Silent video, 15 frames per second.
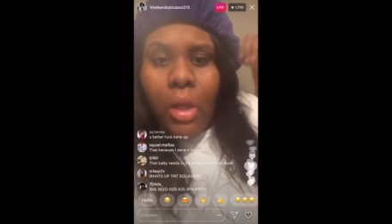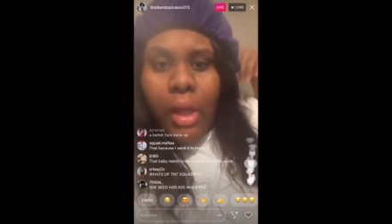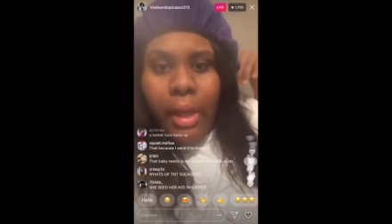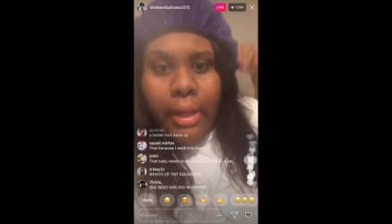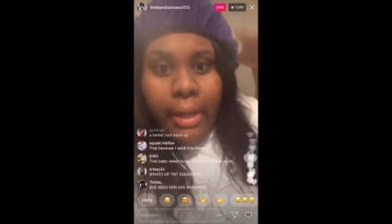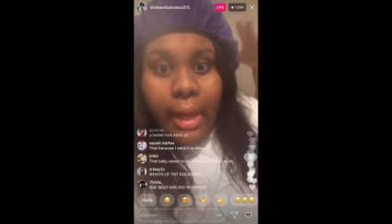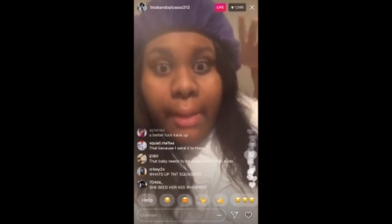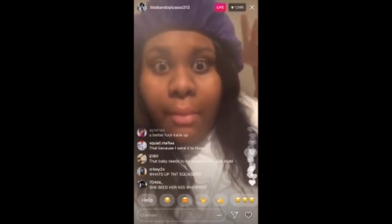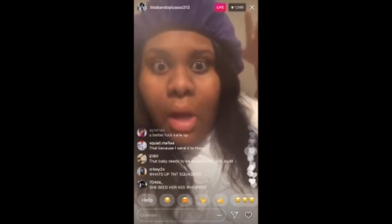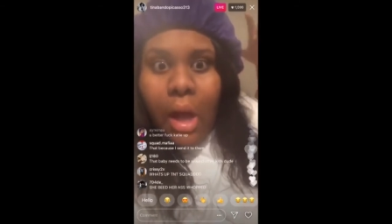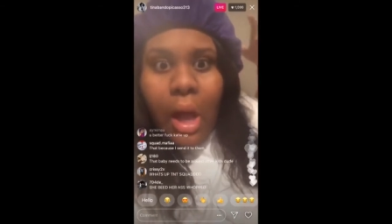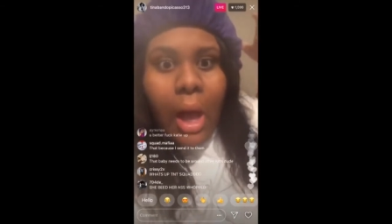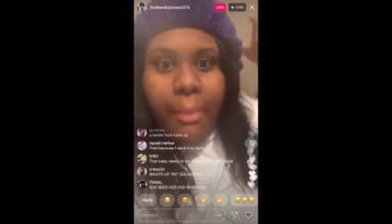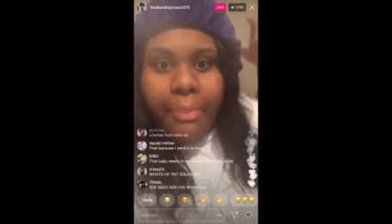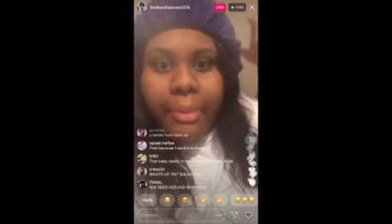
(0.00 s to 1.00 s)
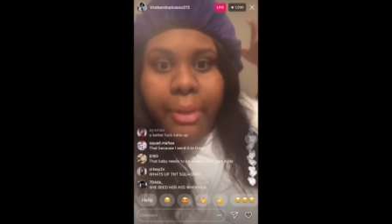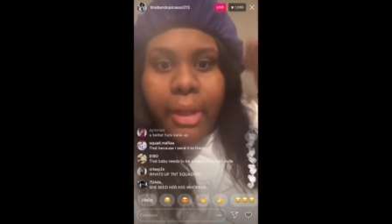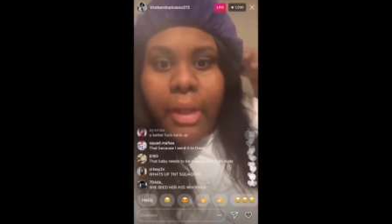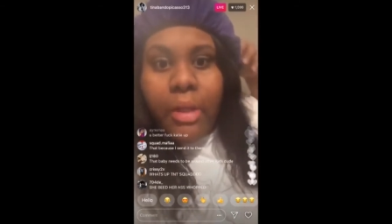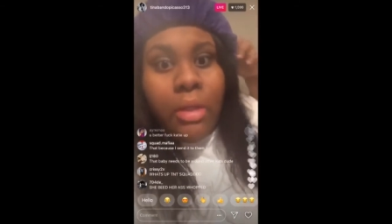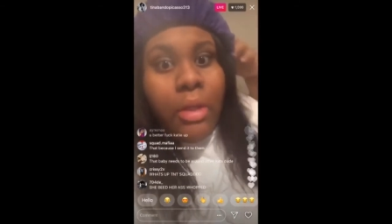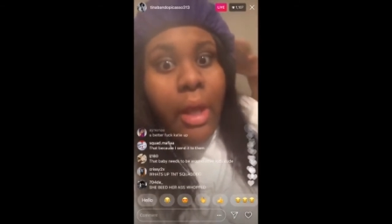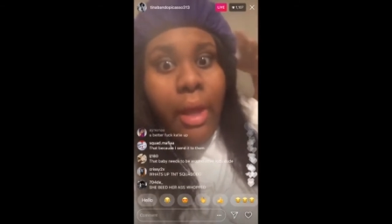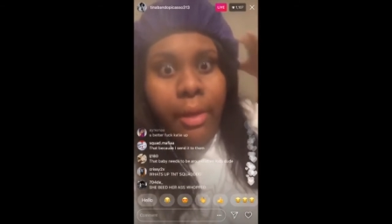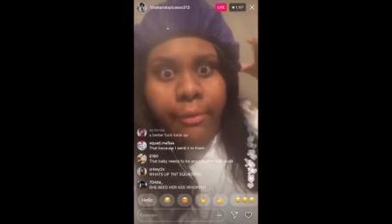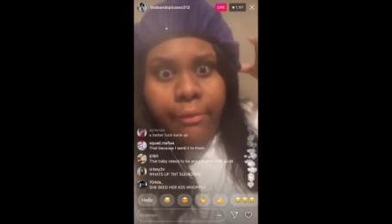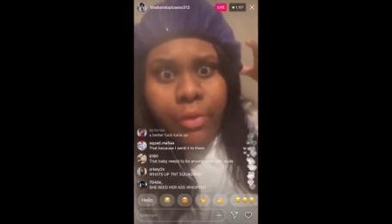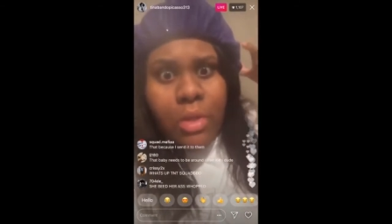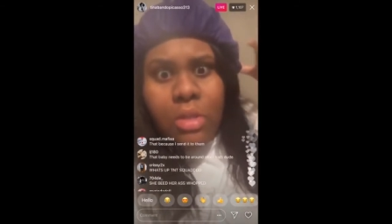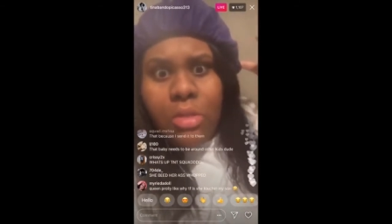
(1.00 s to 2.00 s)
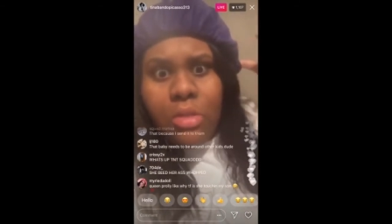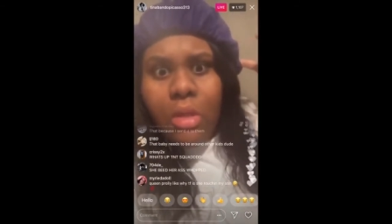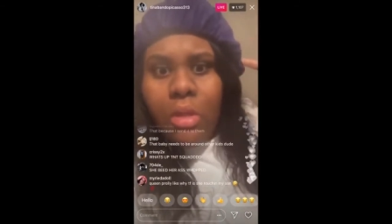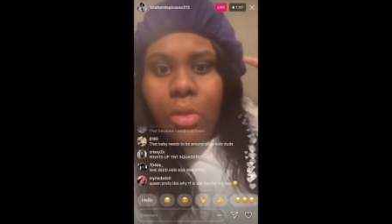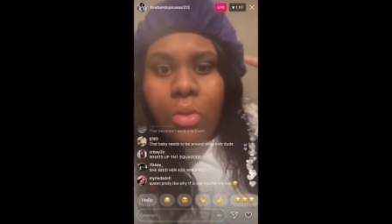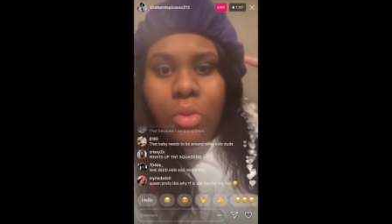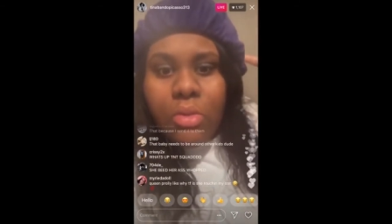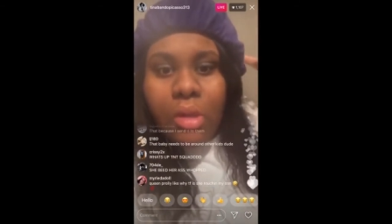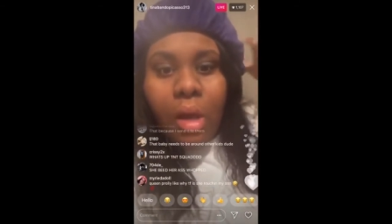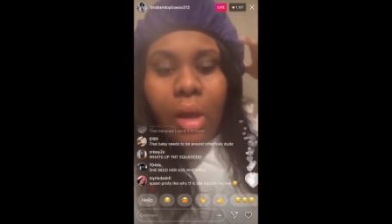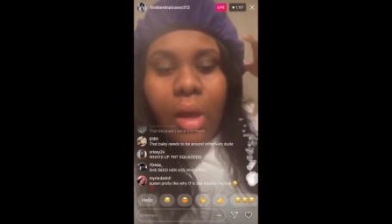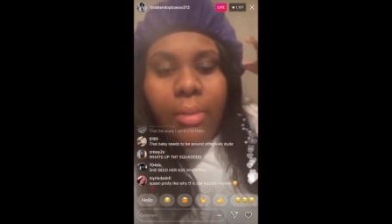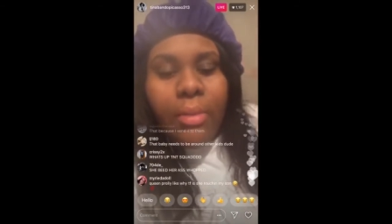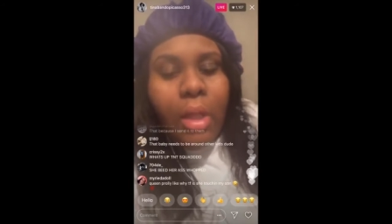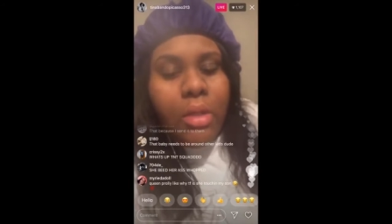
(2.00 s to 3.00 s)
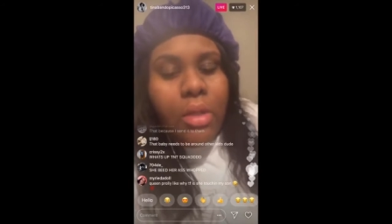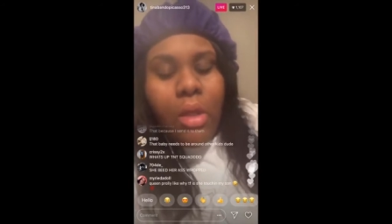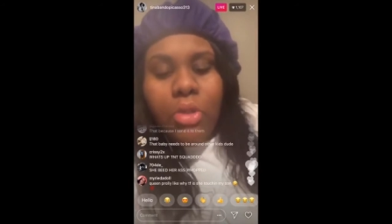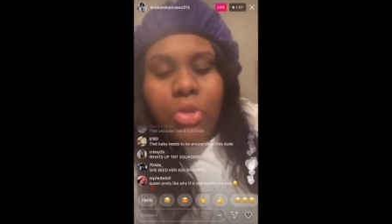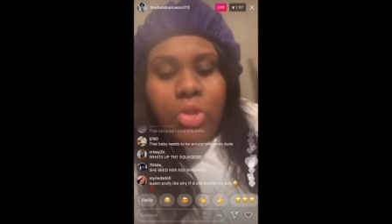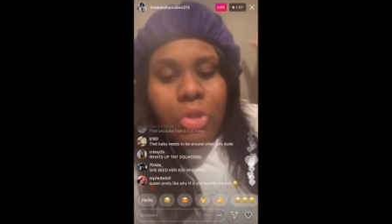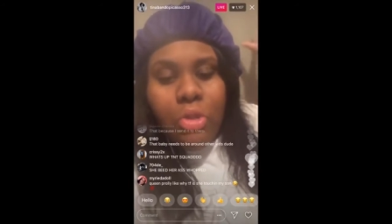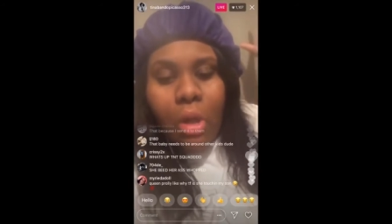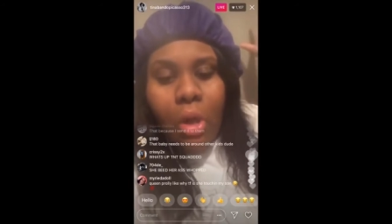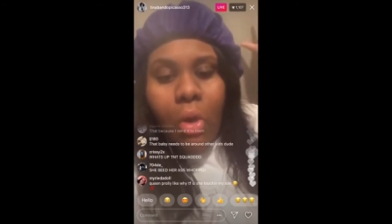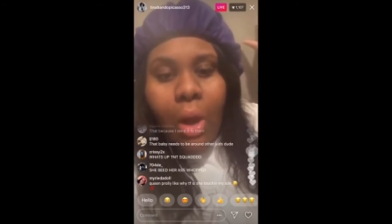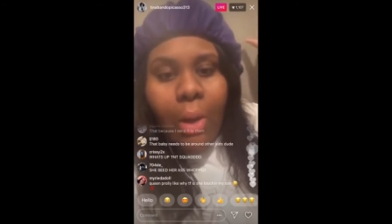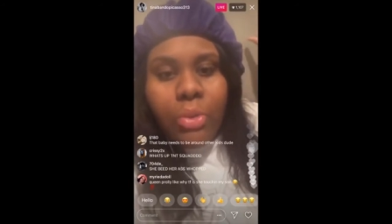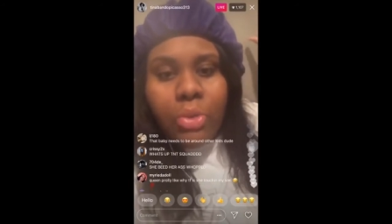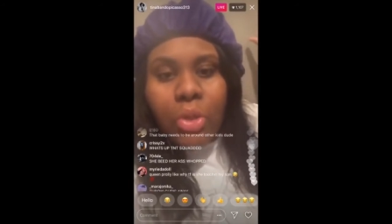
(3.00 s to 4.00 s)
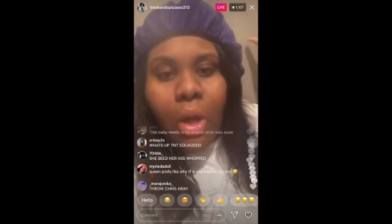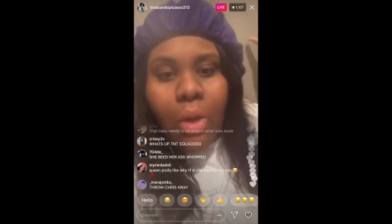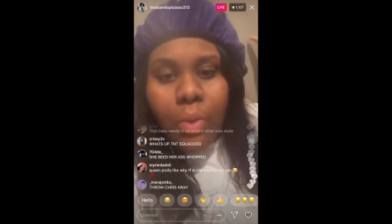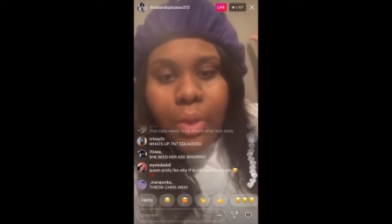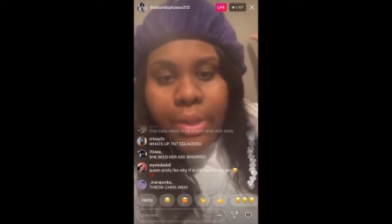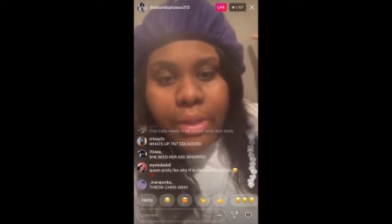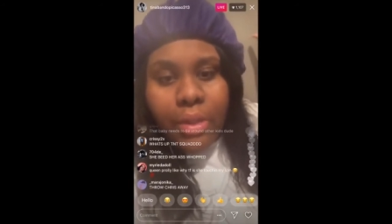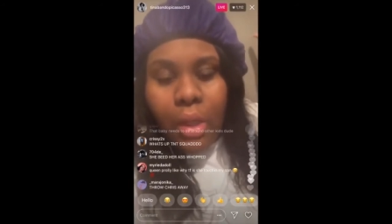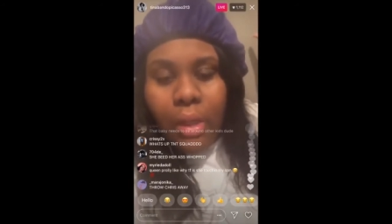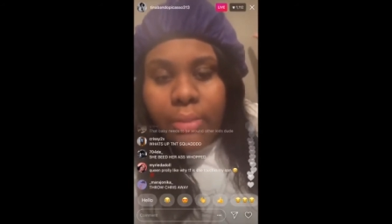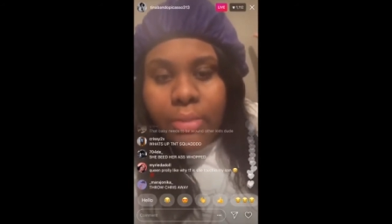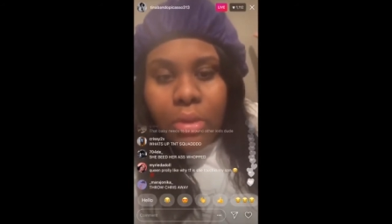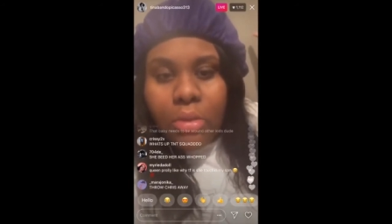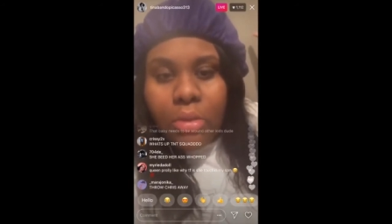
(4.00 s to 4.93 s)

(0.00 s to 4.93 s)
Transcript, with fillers: And I'ma hop in every single time. Like y'all should know I was already coming.